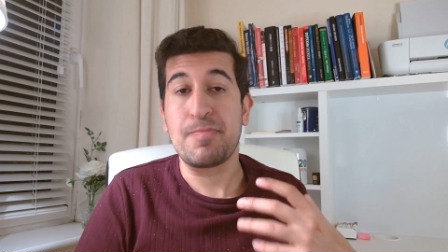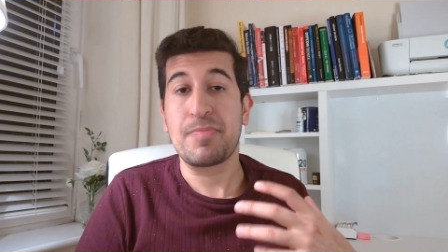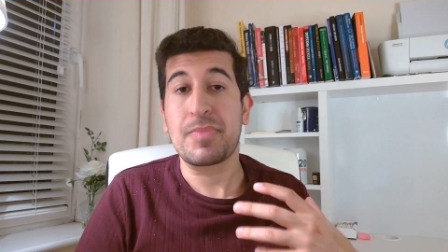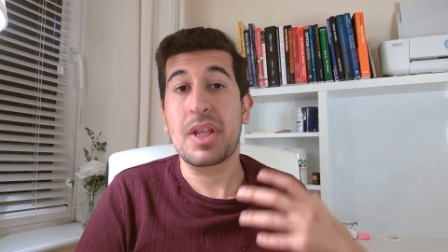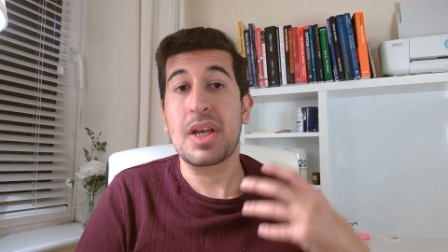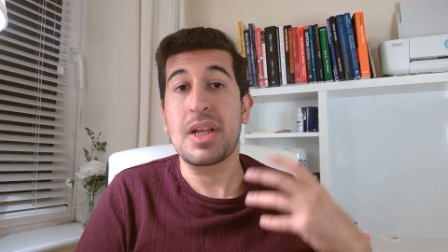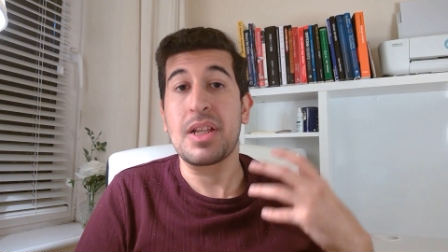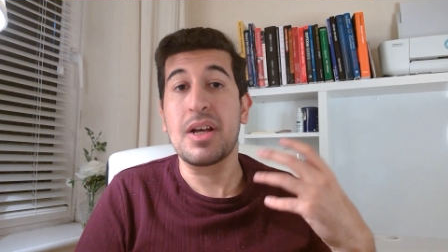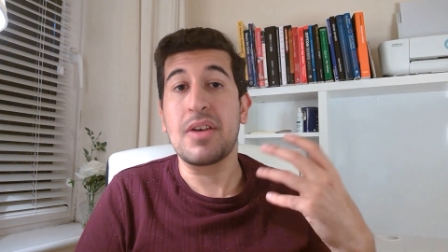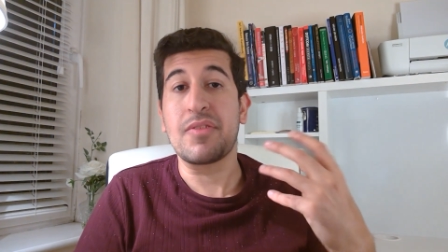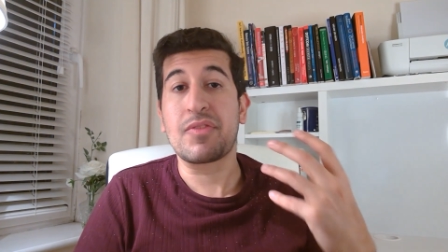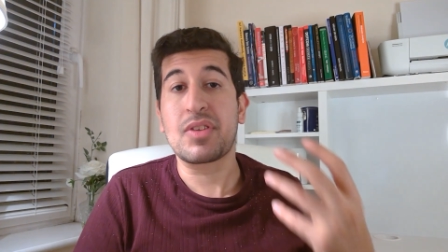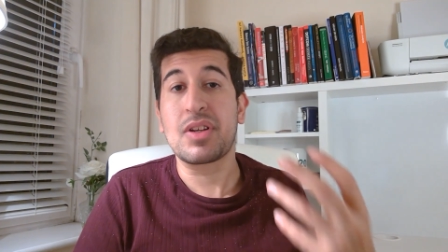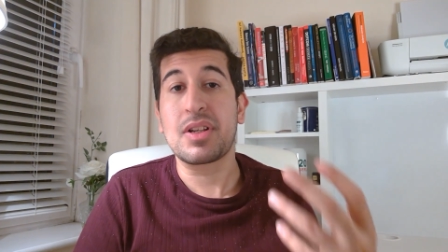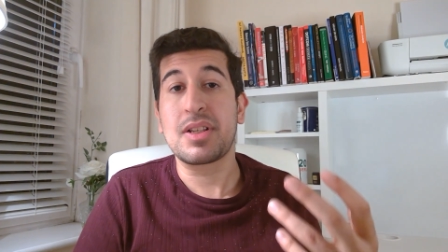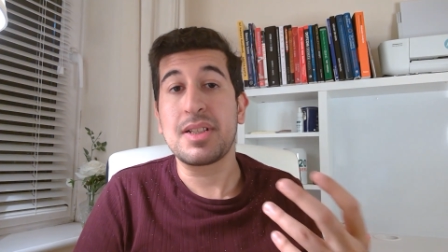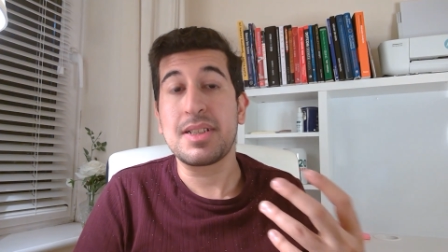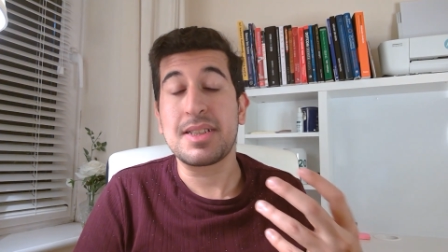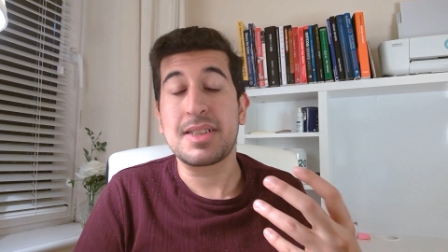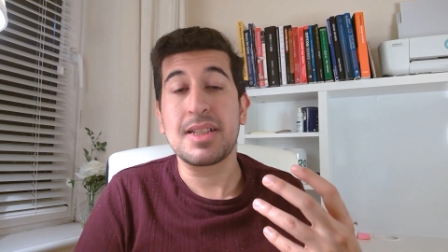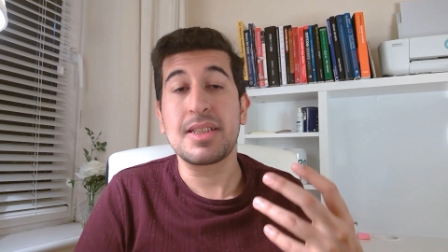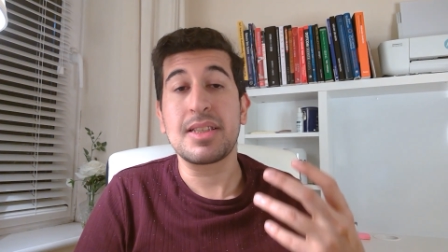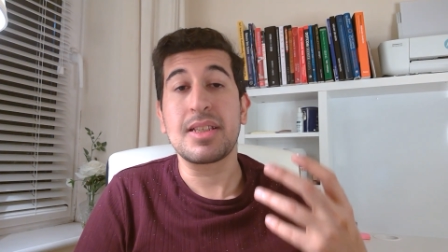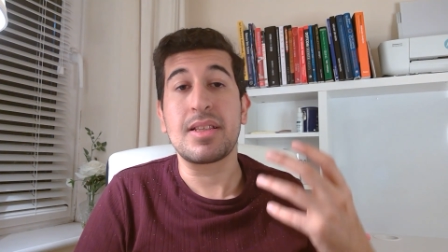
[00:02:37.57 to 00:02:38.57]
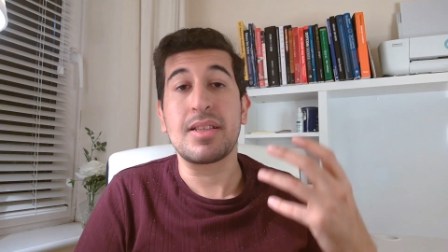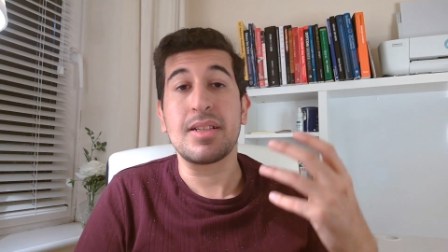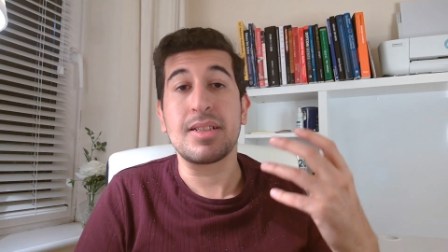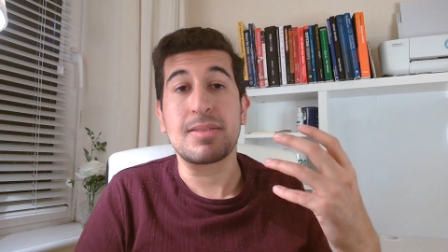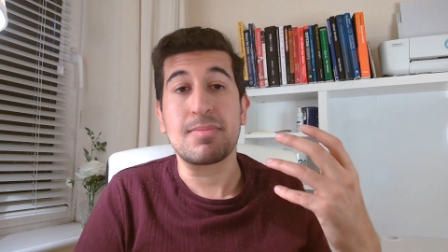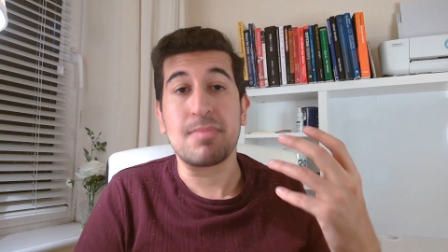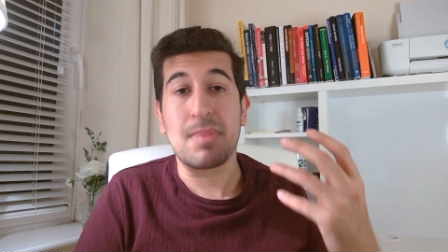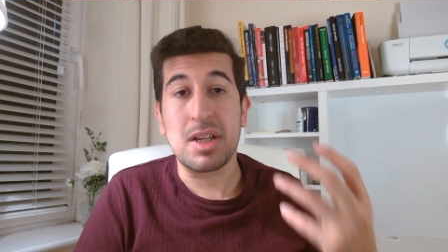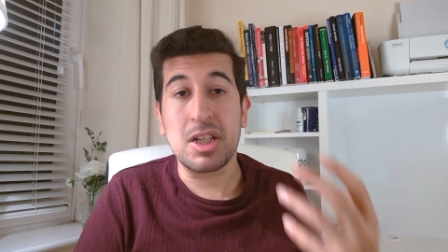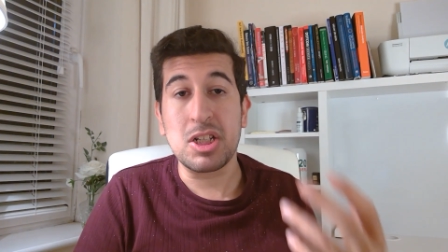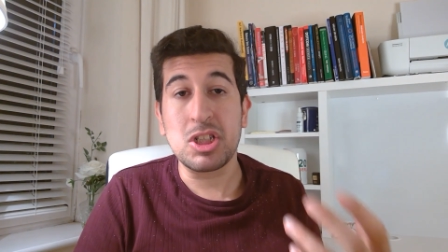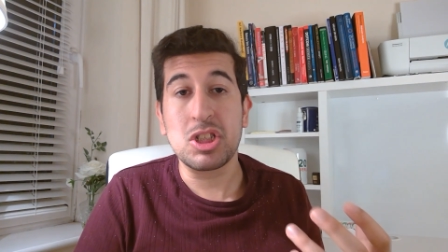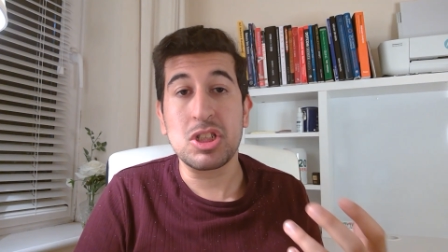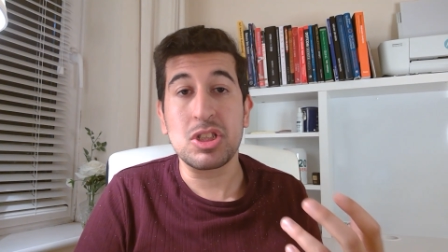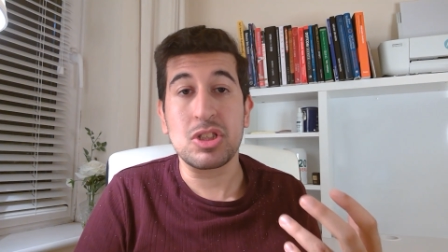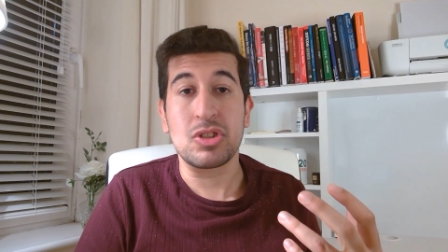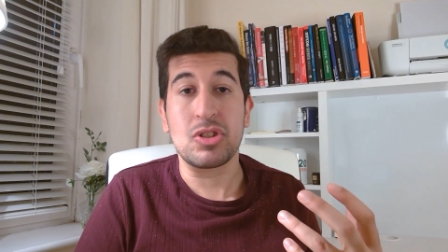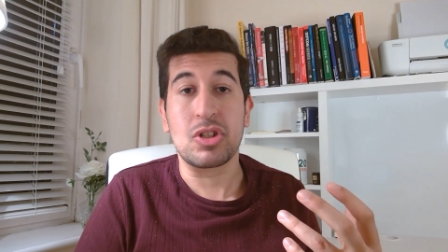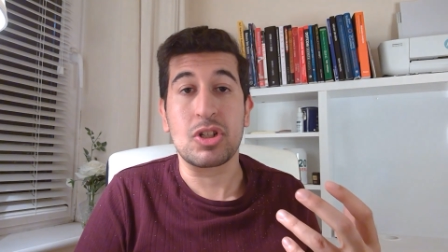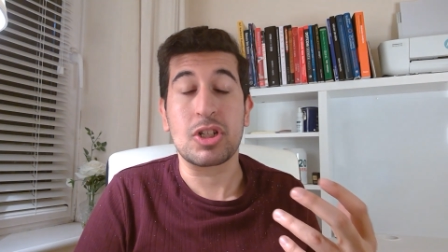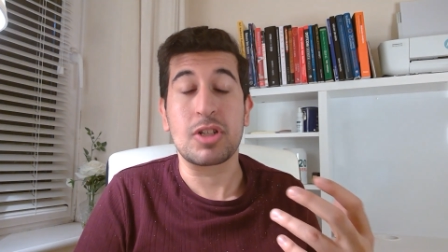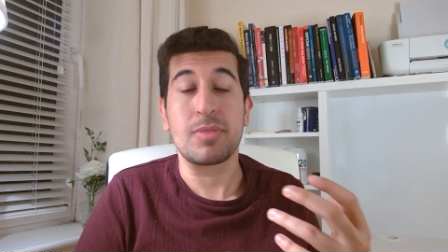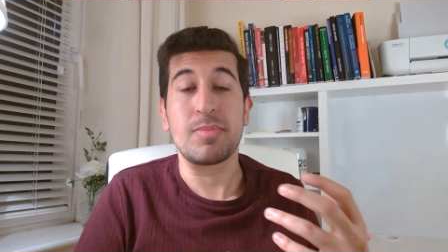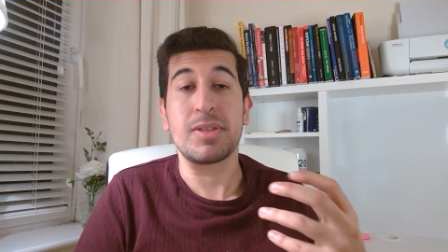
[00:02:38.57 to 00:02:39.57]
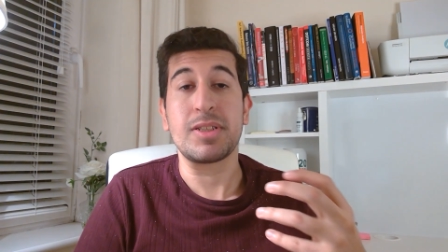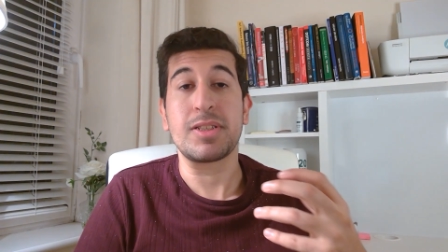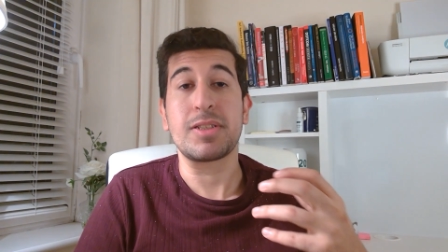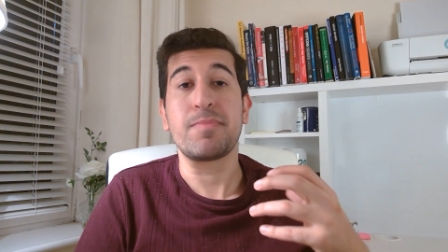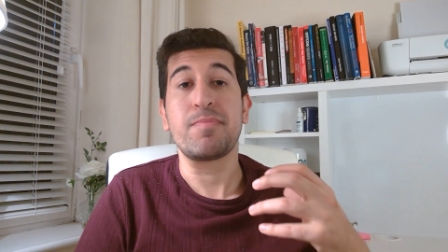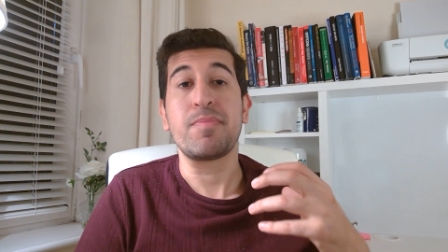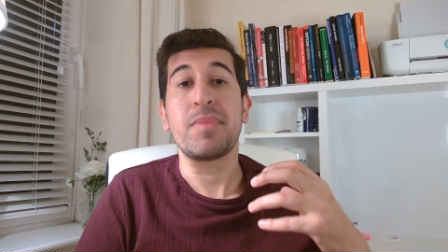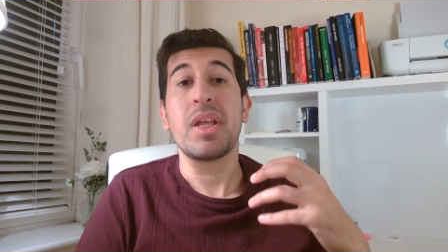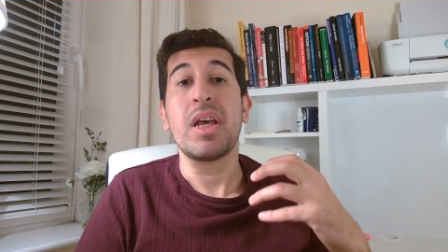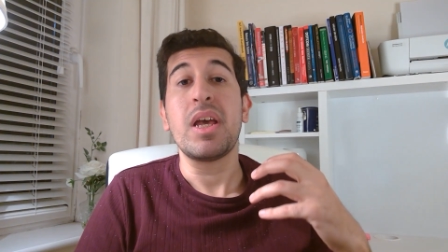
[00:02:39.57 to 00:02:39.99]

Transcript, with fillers: And after they send this malicious document,